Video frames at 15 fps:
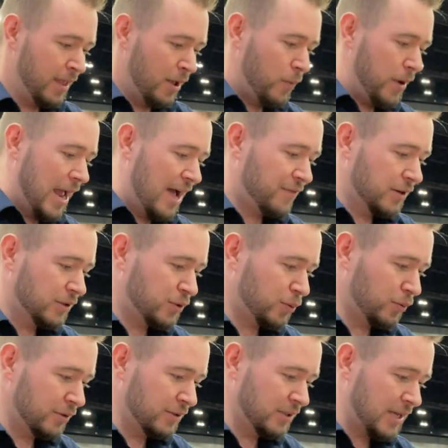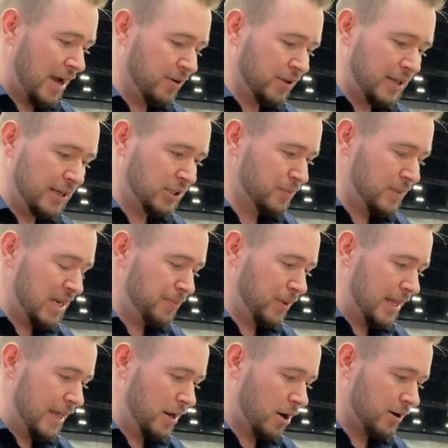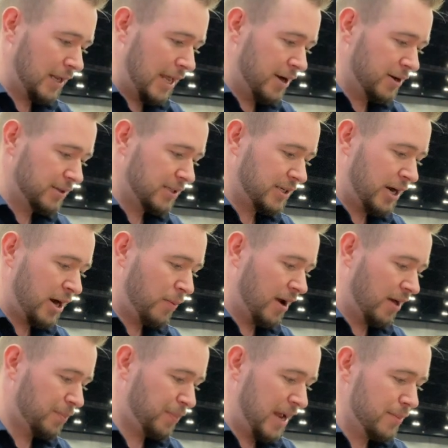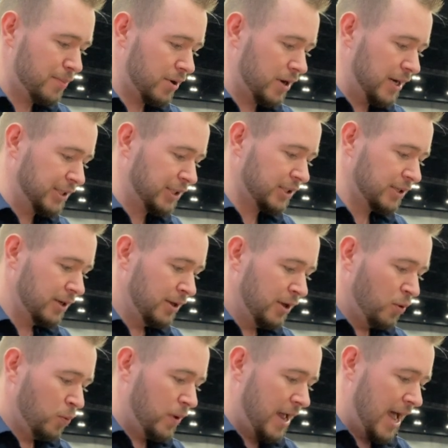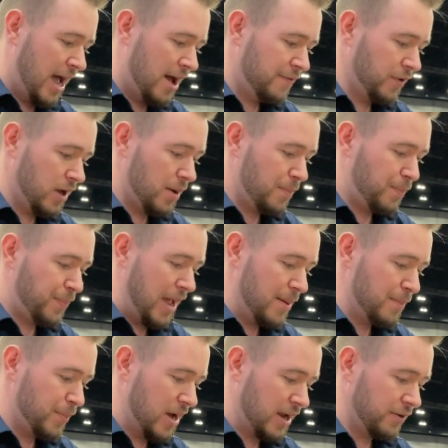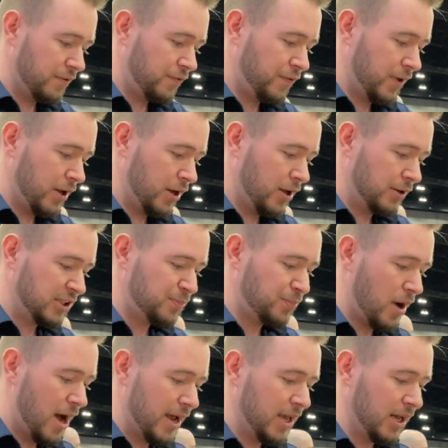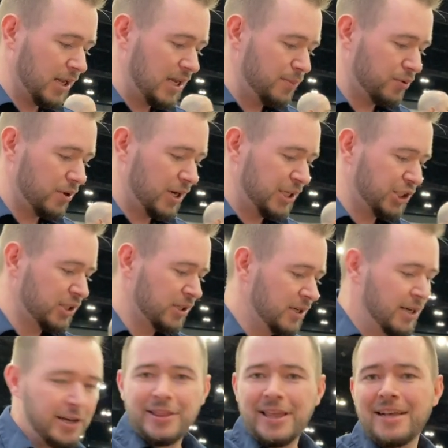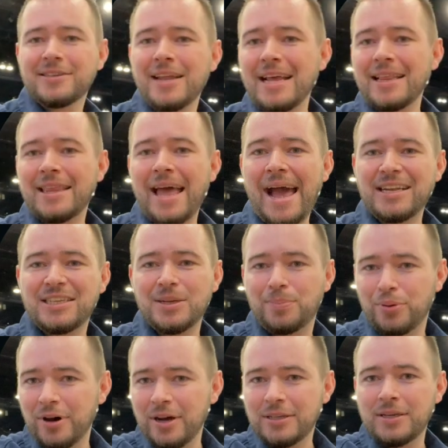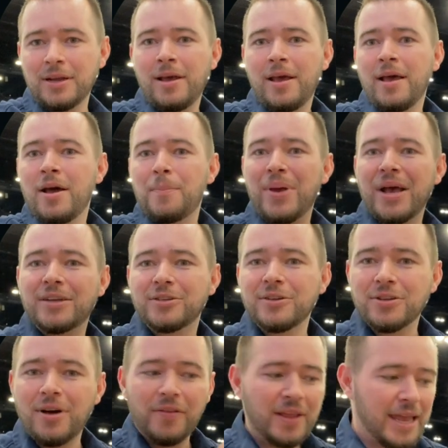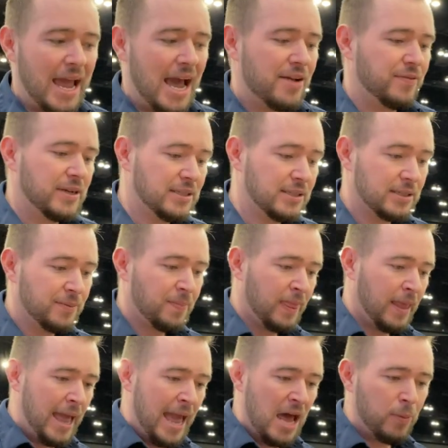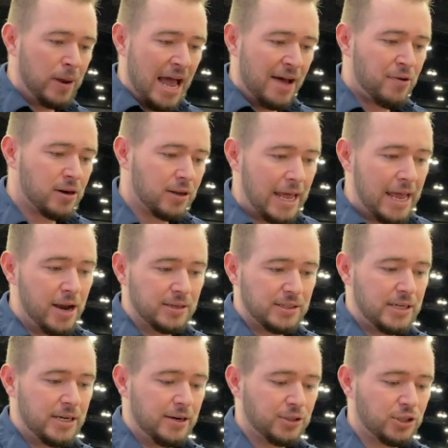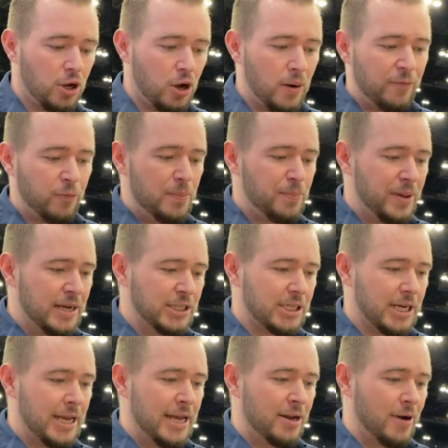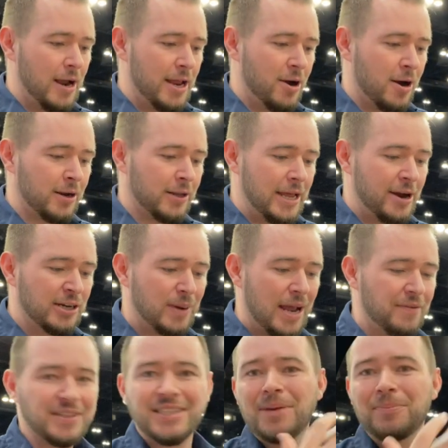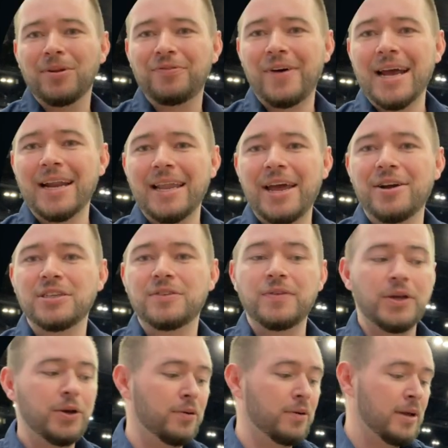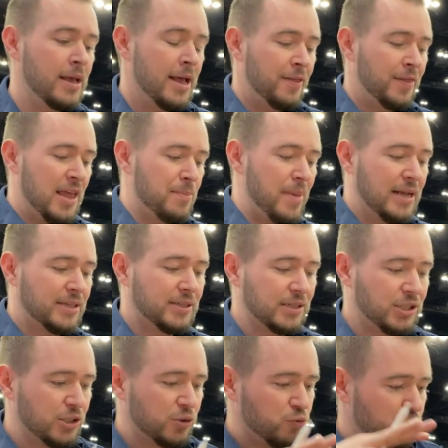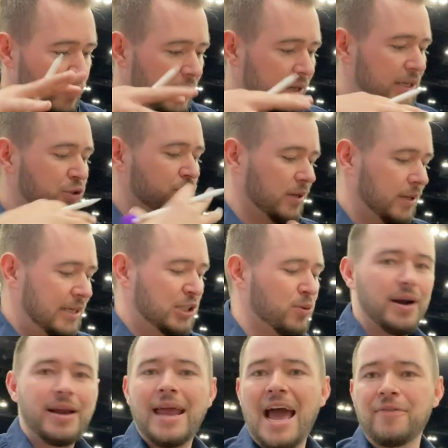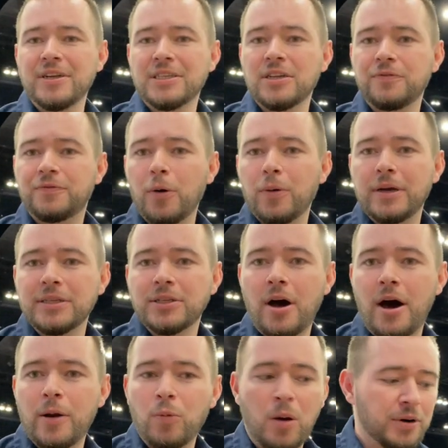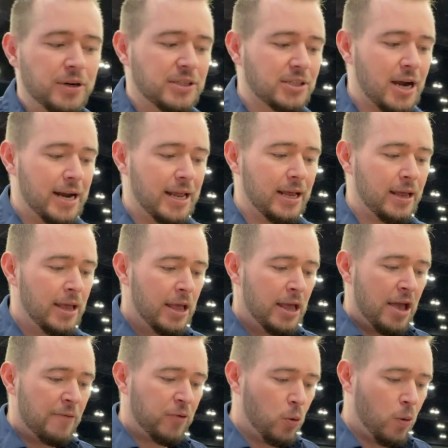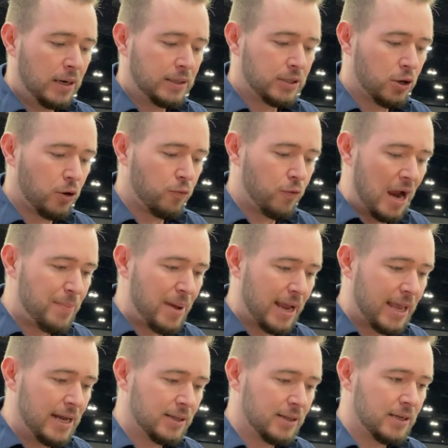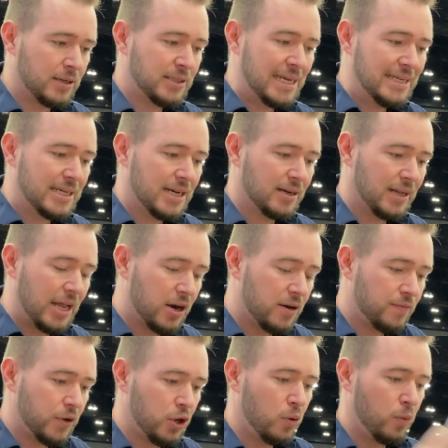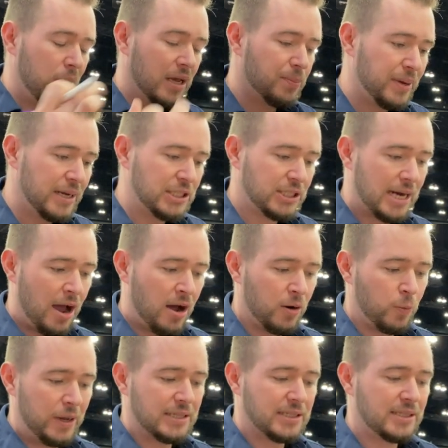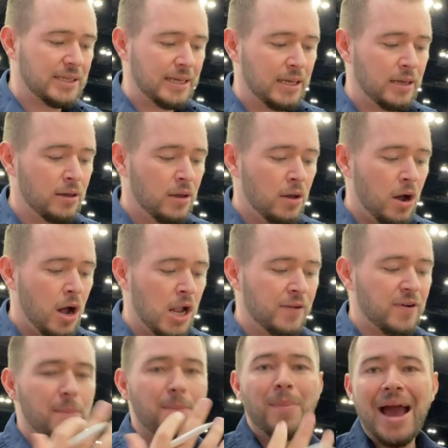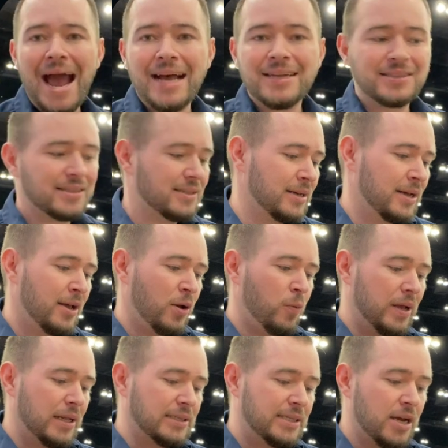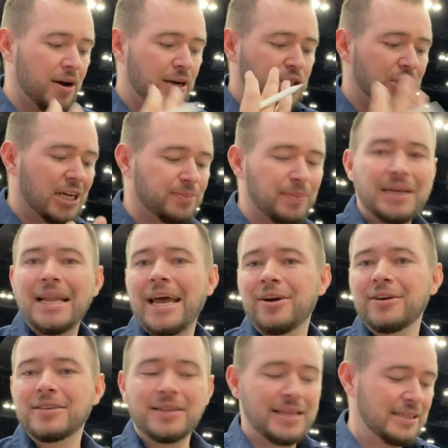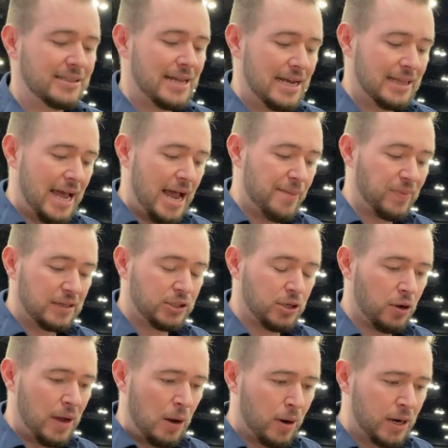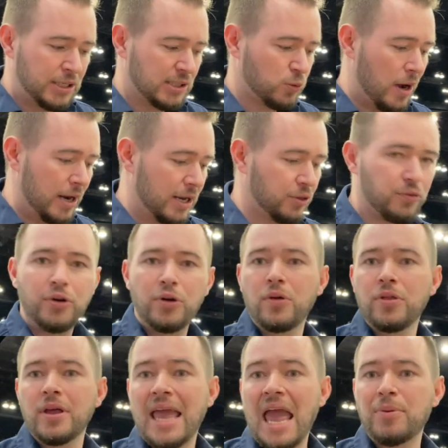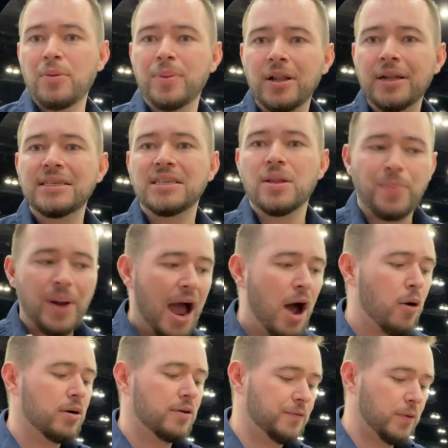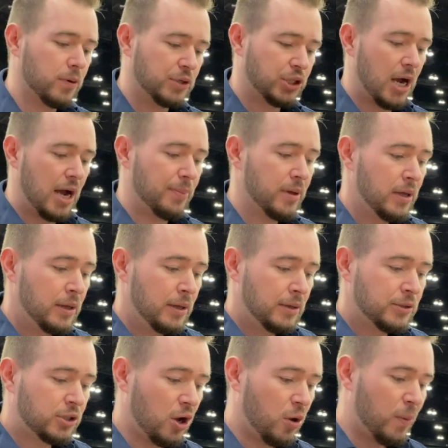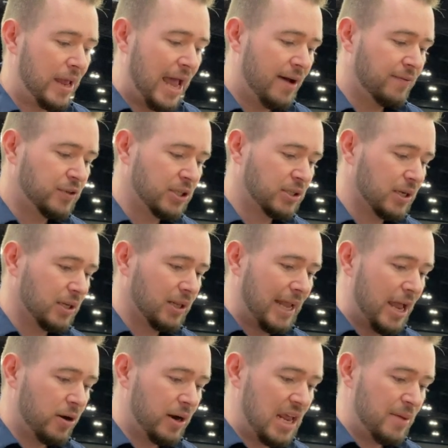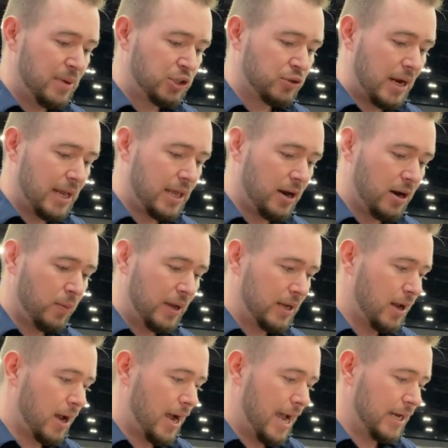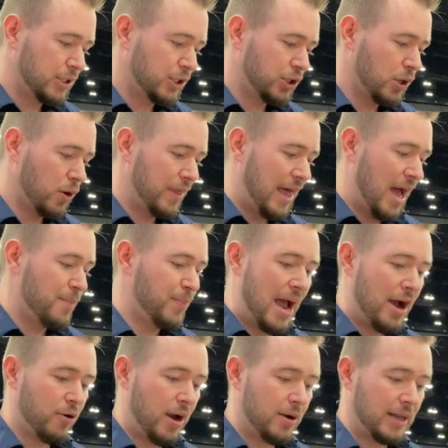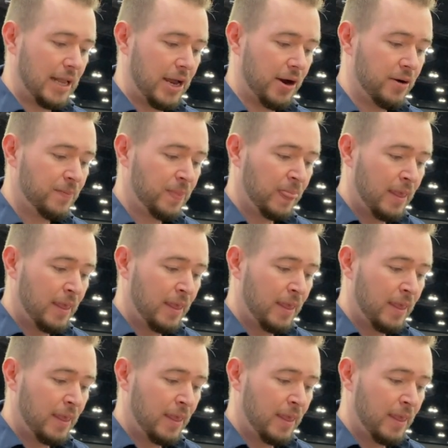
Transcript: We have our tools, everything to manipulate our layers here. We got the paintbrush, we have a paint bucket fill, spot healing brush, things like that to put pixels on the canvas. And we have our layers here. So if we pinch in right here on our layers, we have a simplified layers view that makes us just really drill into our canvas and focus on what we're designing. If we want to go right back into the detailed layer view, we can pinch out and we can see all of our masks, we can see our adjustment layers and things like that. So I want to just walk you through the capabilities and power of Photoshop. So we have just a layered image right here. We can hide and show that background layer.